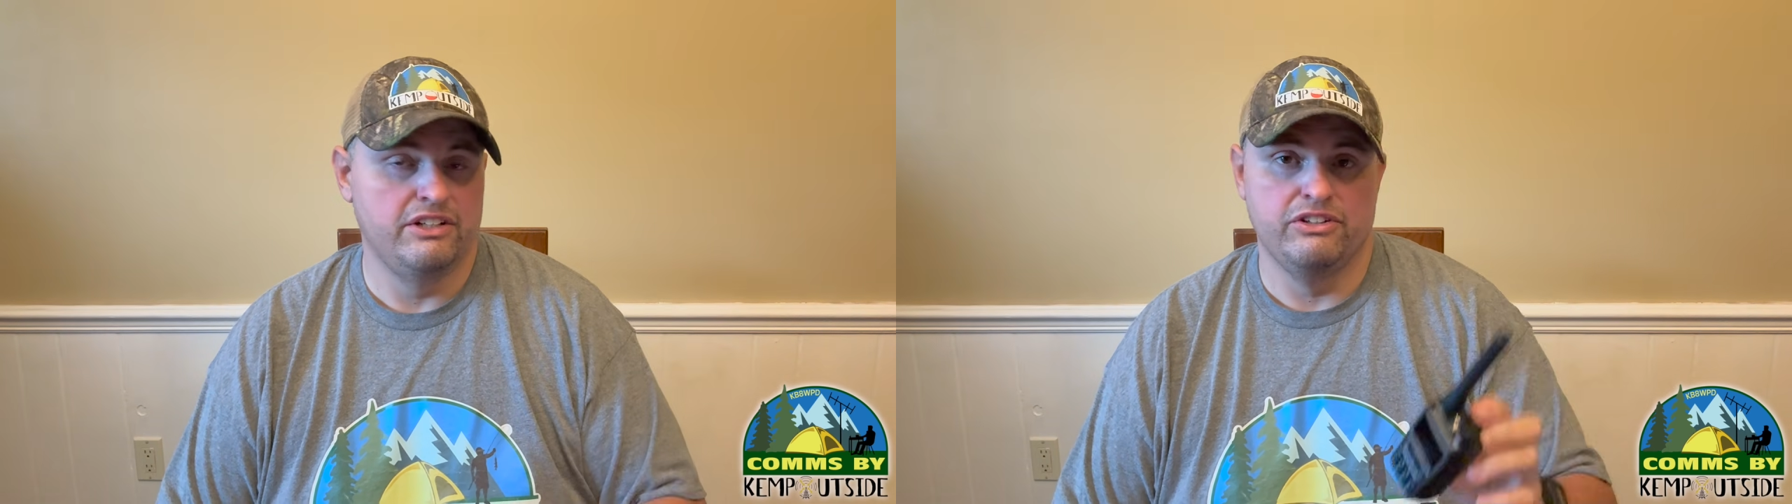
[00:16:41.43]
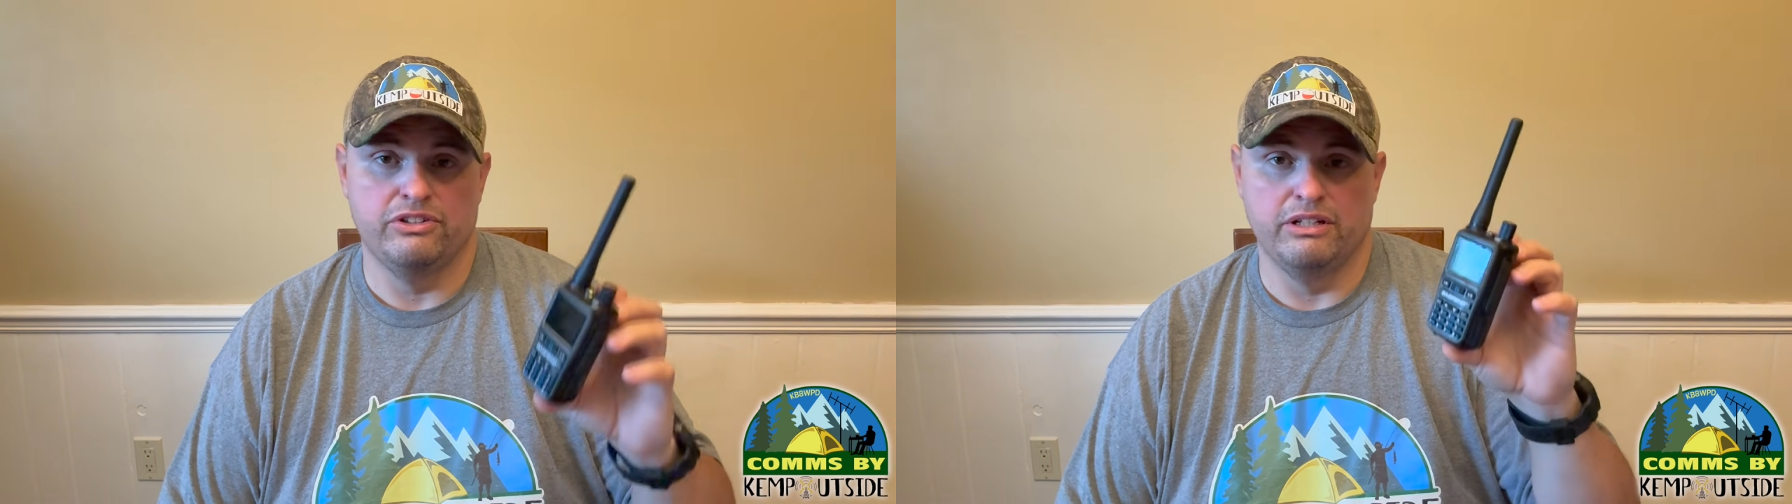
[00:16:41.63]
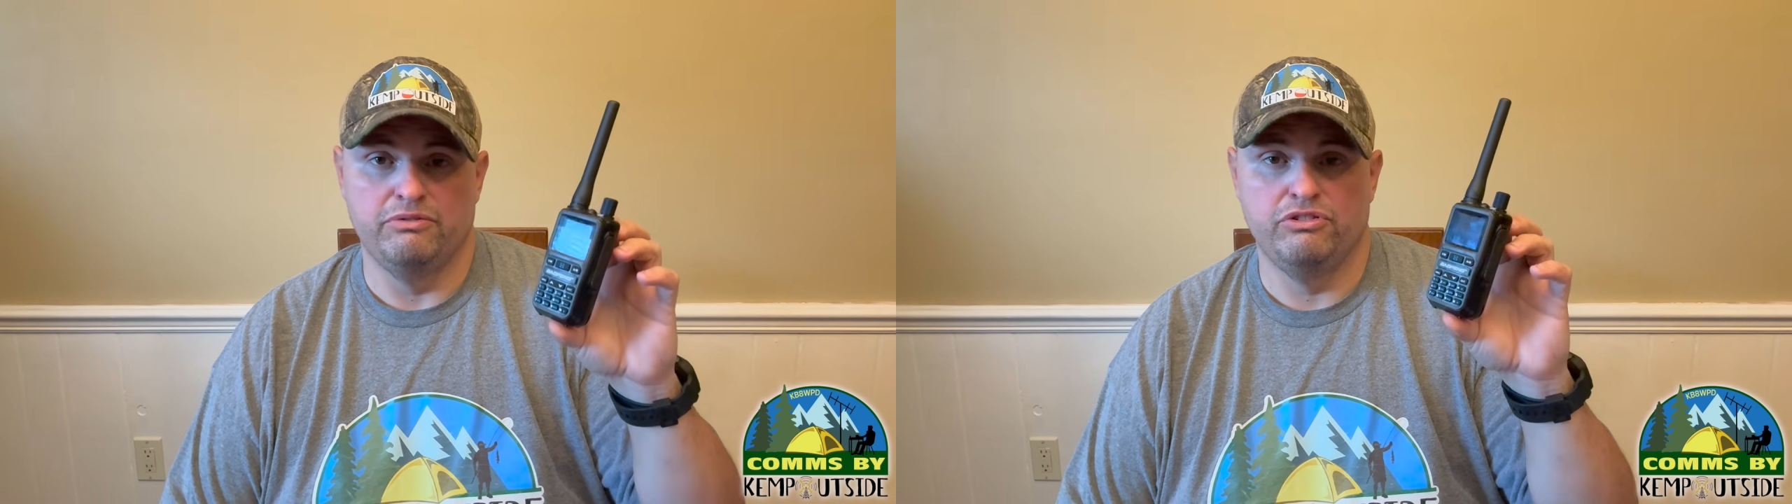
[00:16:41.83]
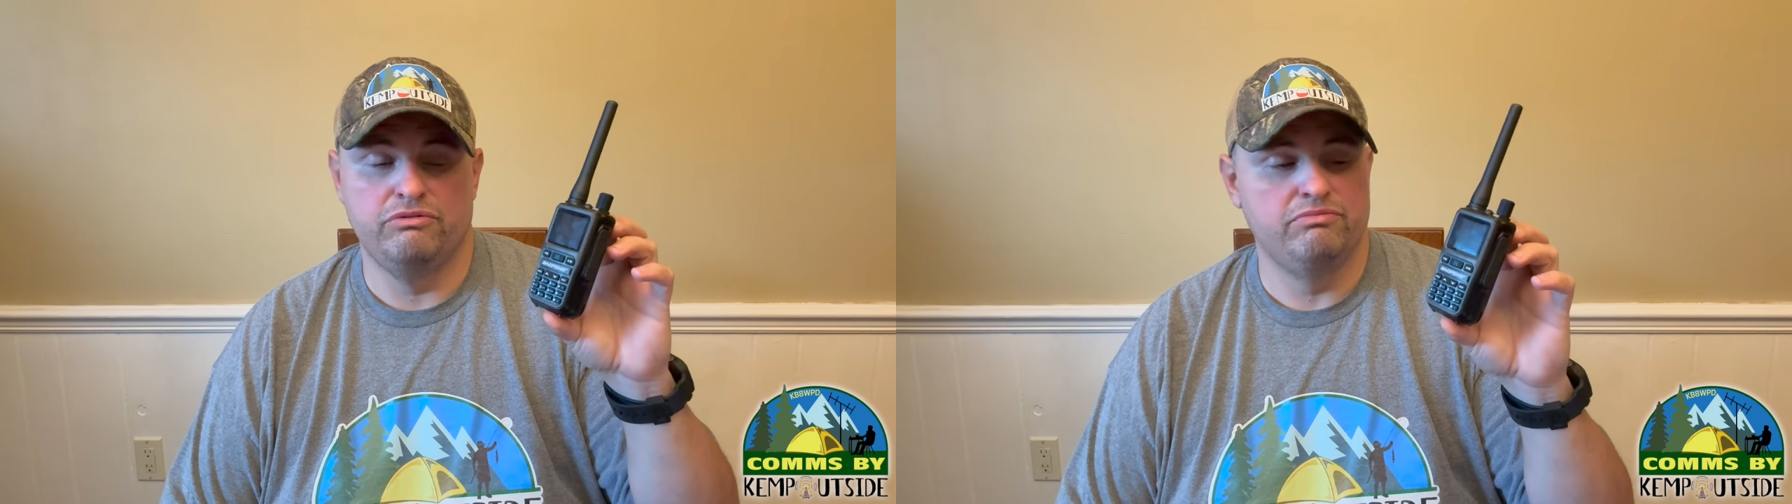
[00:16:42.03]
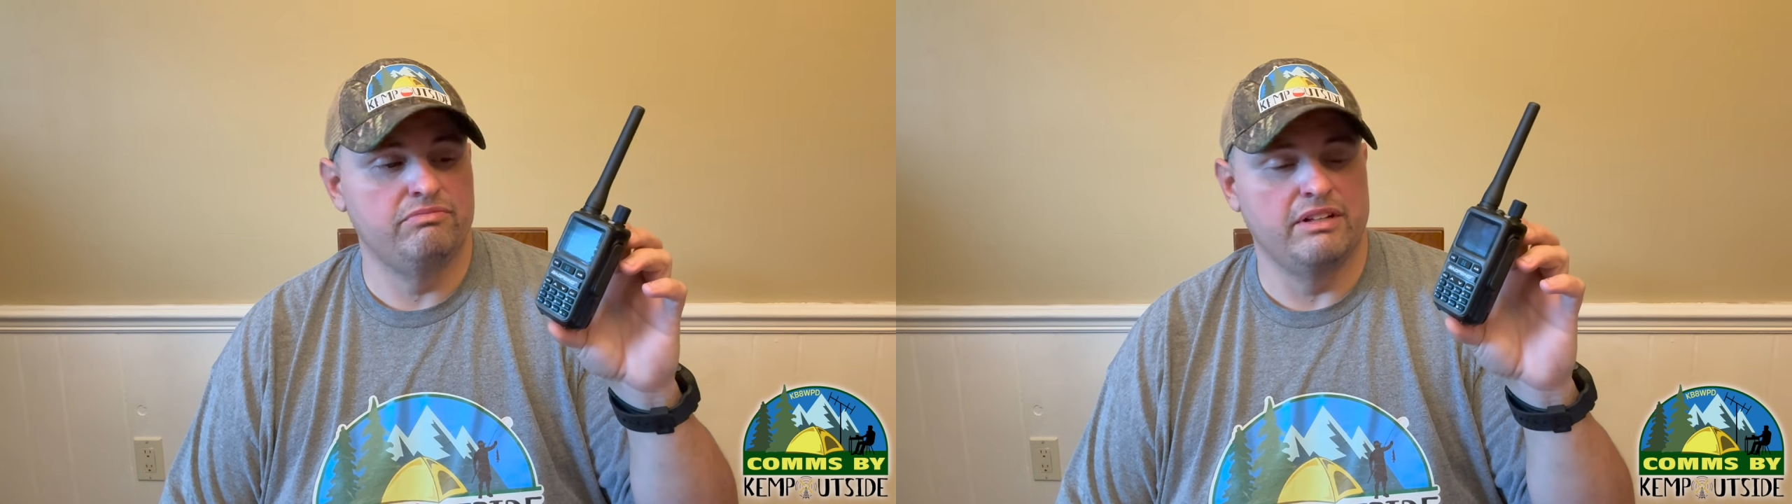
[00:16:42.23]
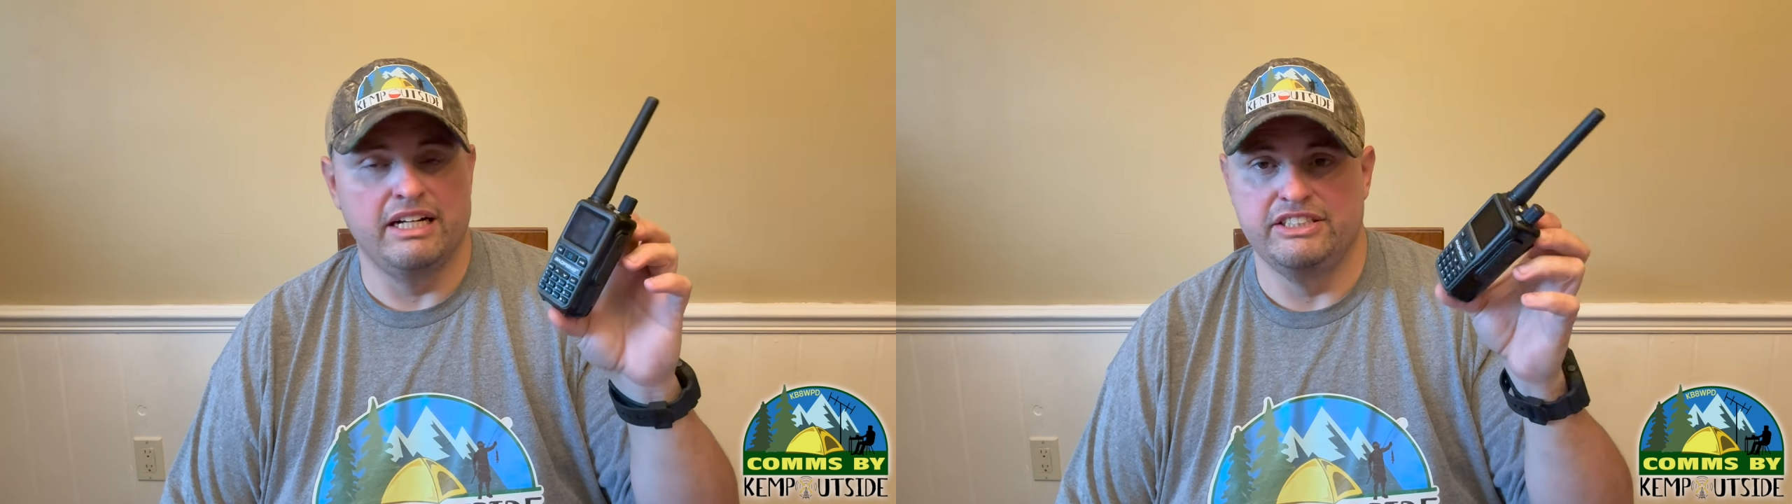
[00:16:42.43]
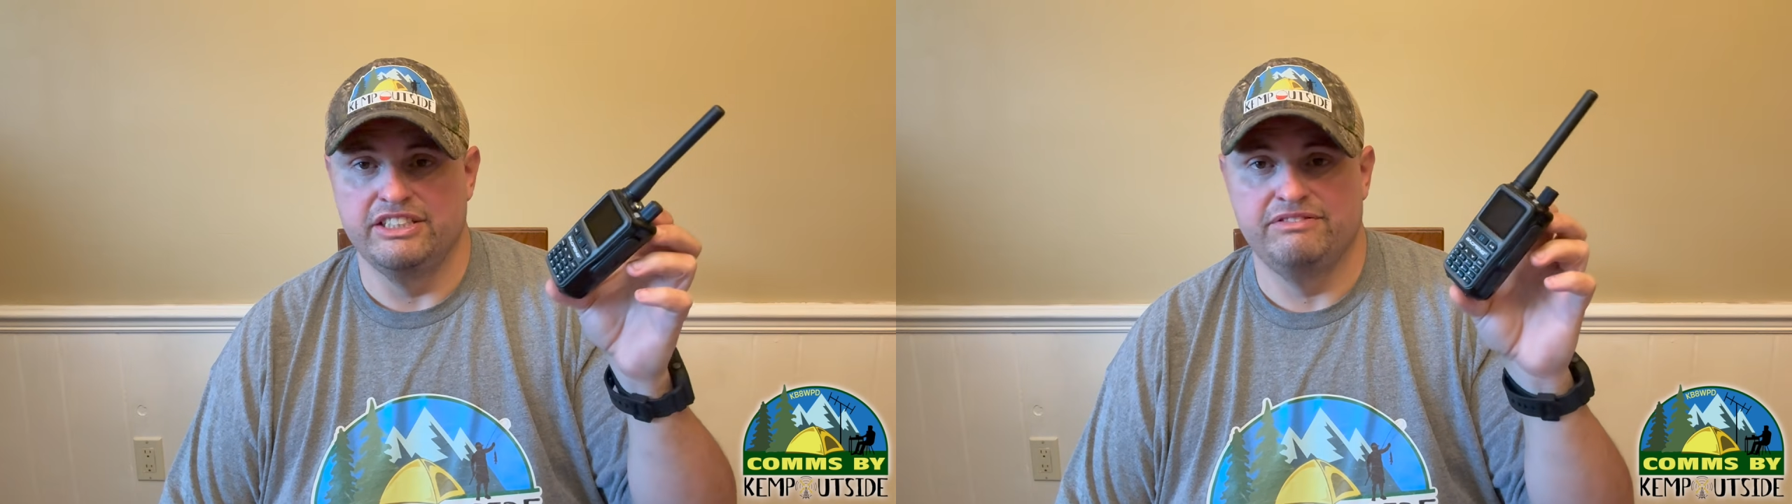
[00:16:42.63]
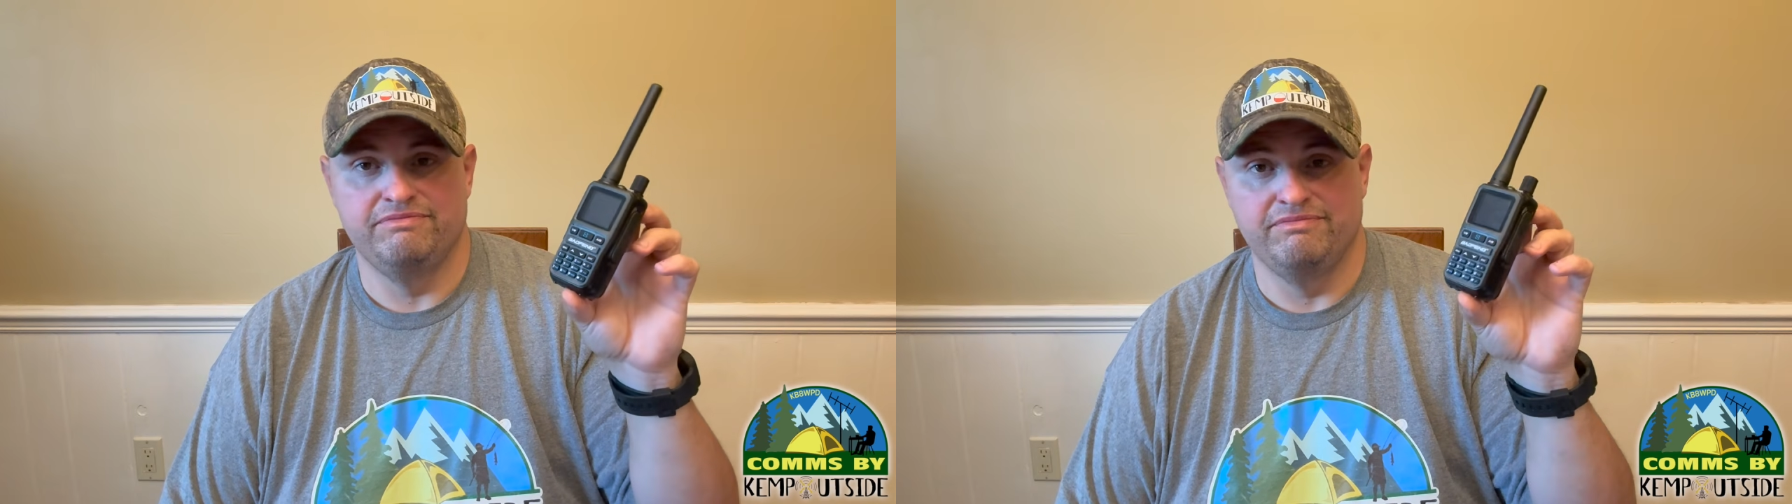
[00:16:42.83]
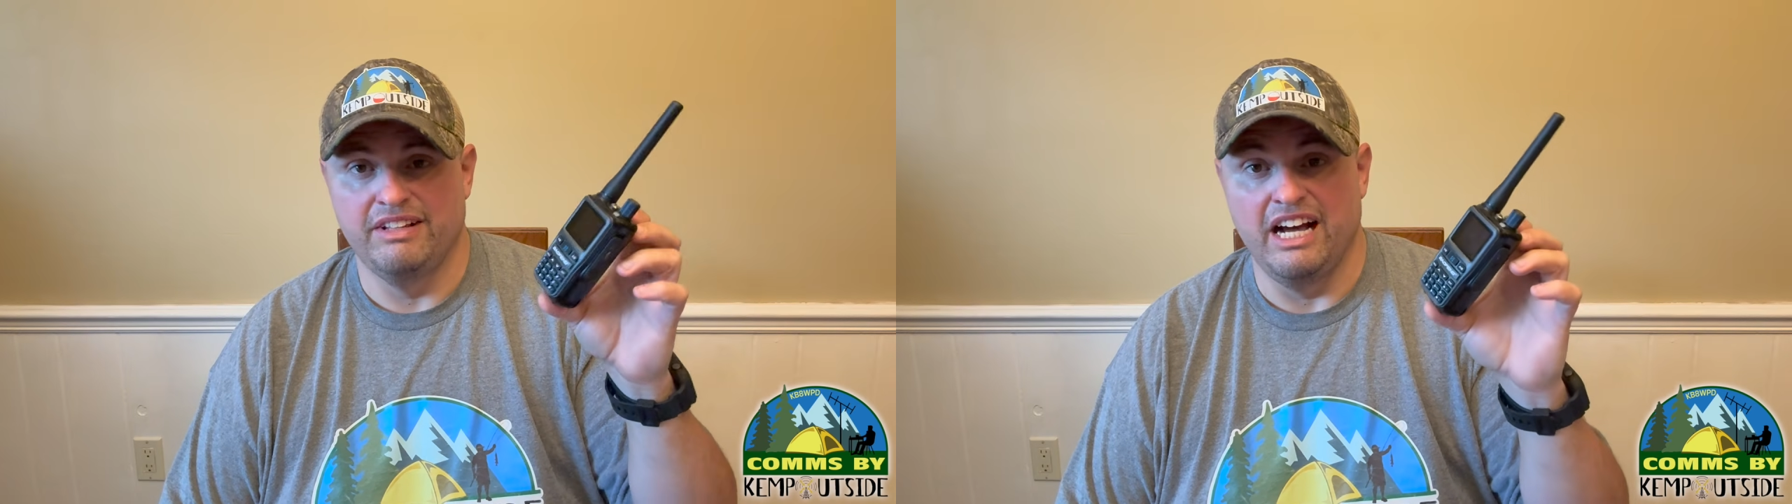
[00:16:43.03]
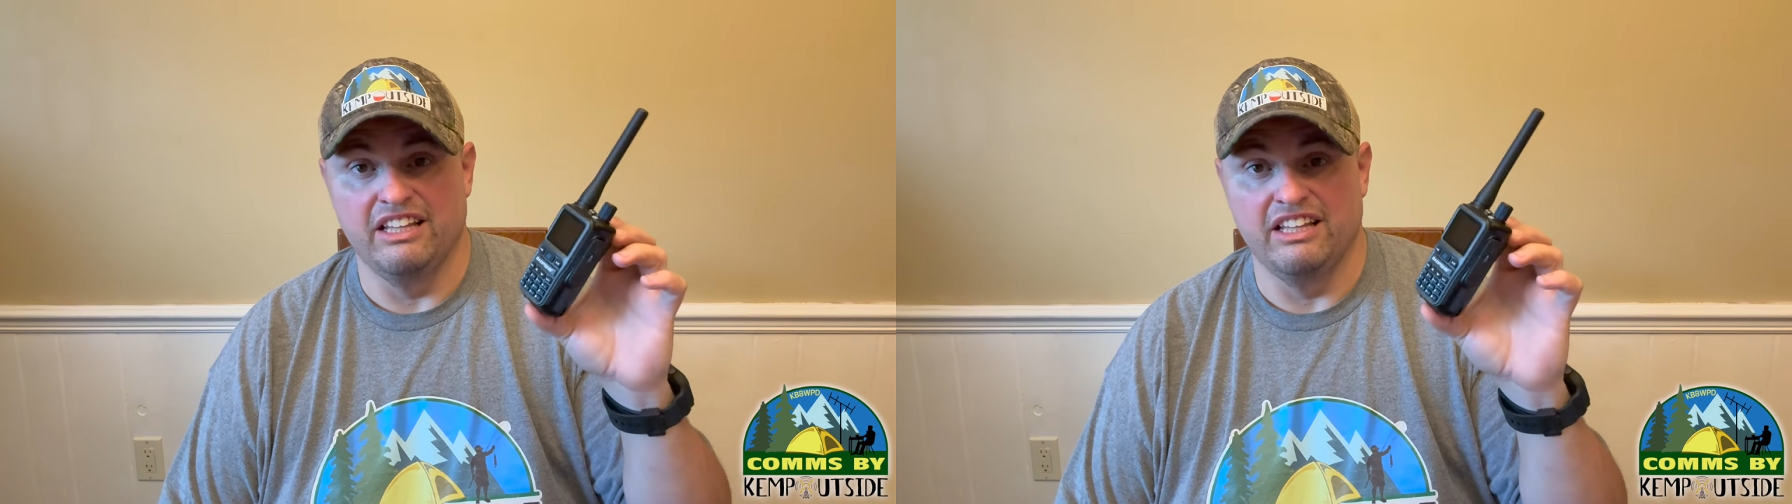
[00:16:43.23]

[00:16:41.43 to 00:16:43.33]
So I